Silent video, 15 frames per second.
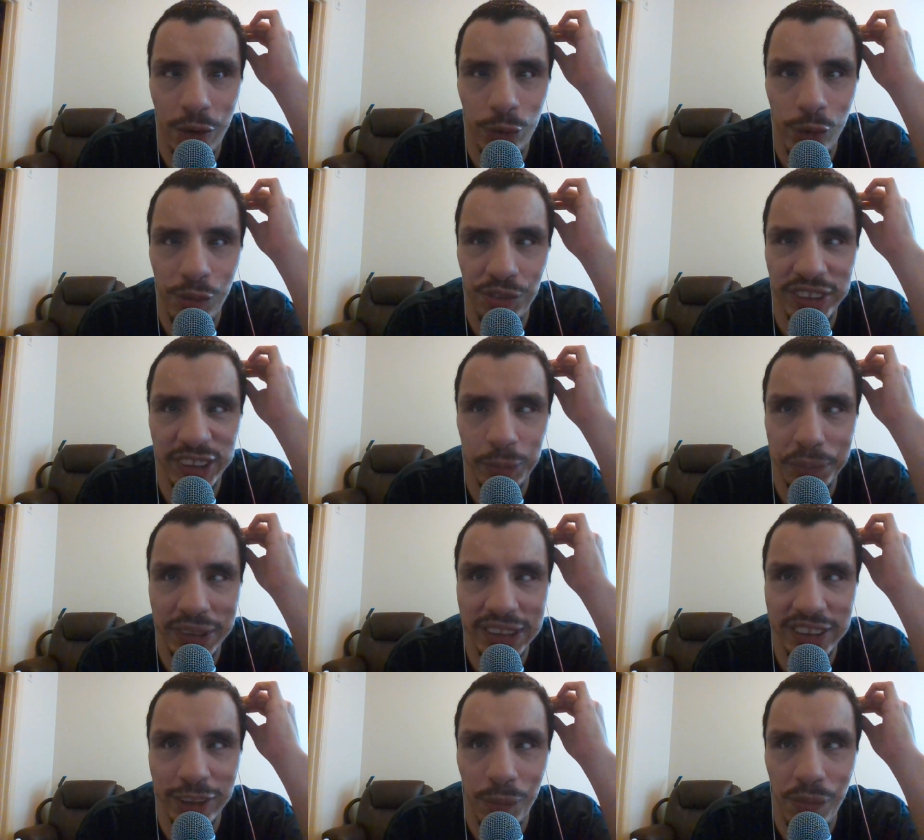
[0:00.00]
don't know if it
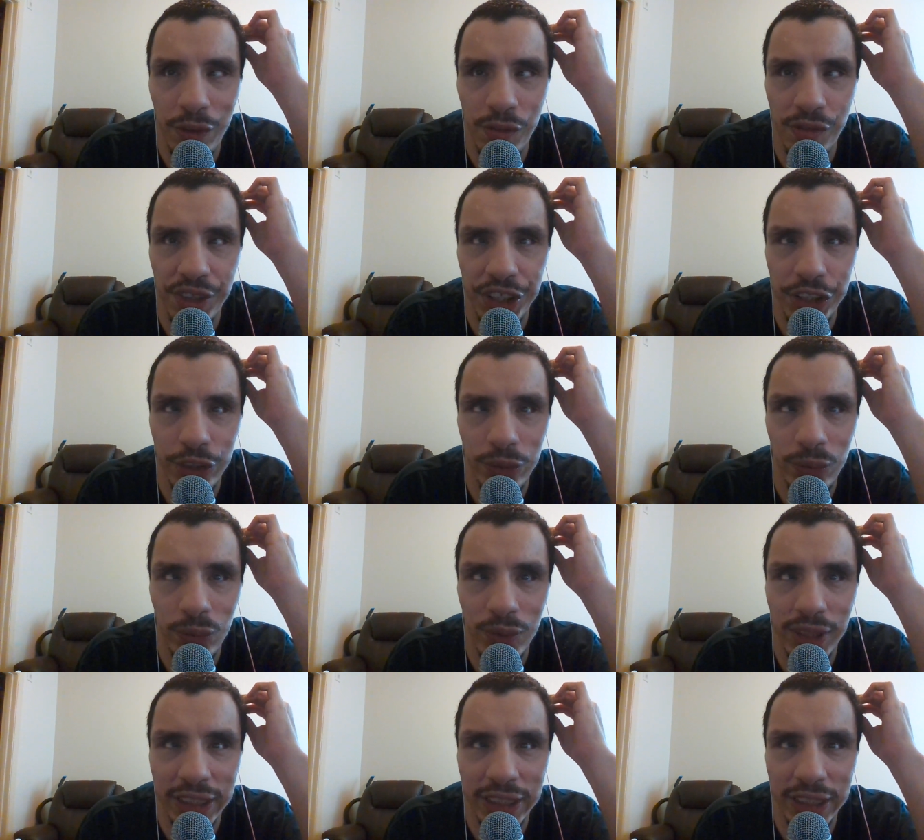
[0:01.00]
speeds up the video